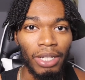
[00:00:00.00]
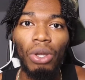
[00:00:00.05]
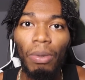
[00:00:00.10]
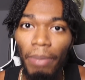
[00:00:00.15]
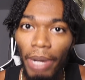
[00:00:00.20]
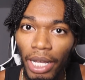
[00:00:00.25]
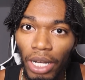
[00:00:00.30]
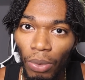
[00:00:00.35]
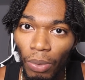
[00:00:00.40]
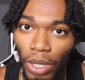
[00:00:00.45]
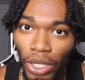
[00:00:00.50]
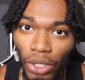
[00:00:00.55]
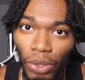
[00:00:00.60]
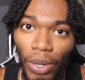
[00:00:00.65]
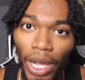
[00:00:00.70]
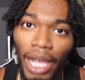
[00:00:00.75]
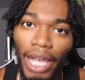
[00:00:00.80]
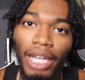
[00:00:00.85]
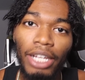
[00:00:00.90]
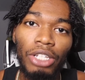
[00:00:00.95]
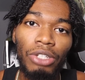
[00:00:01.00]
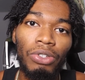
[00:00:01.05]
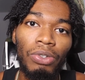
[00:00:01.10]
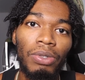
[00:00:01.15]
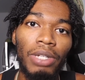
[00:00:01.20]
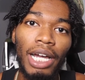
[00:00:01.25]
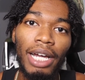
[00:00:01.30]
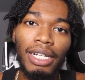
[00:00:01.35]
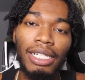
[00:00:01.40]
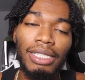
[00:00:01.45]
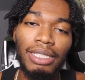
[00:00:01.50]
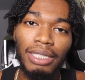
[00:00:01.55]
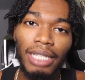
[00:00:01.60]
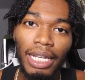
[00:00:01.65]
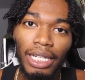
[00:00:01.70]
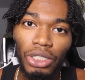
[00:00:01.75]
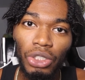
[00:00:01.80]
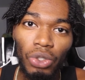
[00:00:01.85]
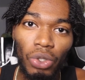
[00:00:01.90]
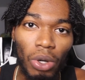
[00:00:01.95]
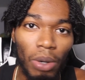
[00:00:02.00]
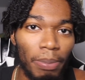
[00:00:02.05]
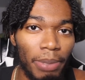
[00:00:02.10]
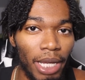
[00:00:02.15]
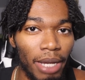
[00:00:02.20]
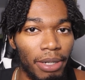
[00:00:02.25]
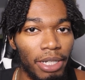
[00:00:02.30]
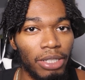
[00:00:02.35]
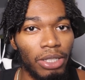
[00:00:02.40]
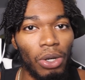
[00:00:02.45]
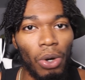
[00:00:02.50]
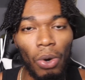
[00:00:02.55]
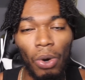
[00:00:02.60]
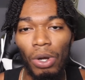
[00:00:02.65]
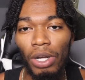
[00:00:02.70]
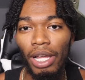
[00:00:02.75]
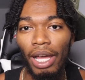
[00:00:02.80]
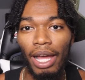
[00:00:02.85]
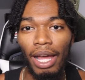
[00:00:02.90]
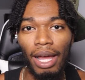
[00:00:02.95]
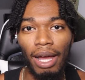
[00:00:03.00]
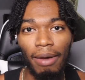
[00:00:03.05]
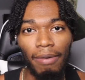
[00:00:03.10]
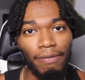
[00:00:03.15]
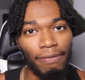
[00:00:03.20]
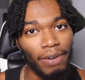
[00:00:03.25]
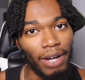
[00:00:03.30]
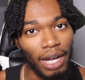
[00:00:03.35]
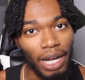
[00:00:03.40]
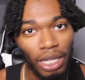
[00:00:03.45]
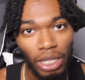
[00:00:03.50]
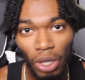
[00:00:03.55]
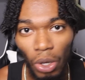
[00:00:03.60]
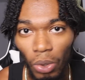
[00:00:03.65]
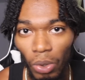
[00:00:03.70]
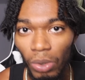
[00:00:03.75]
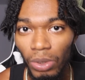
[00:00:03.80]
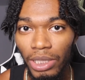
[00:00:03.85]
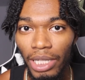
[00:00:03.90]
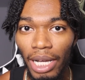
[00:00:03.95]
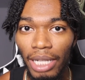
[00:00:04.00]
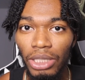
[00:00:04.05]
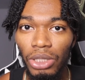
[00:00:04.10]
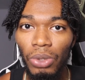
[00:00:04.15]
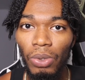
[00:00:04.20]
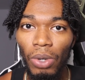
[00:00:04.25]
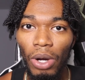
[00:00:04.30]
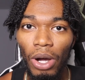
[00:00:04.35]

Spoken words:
No matter where you at in the United States, you're gonna be able to go on the app, find local tattoo